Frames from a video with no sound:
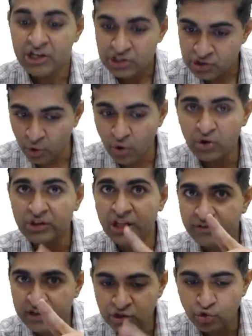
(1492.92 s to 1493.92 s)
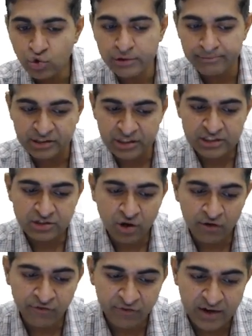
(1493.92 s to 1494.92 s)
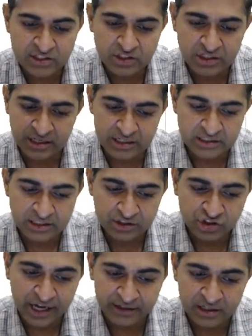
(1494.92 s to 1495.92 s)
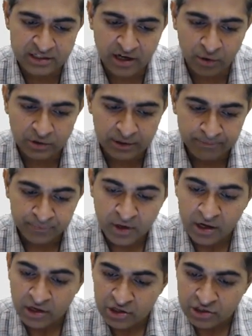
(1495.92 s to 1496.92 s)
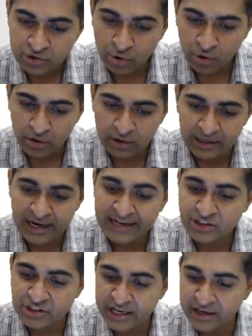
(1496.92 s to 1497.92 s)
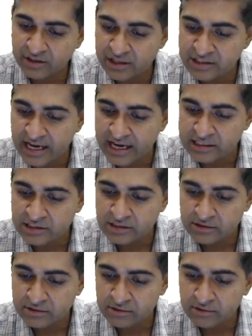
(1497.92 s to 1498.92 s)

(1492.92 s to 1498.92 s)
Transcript: So there were two images. Now first is, check this out. So let's take this as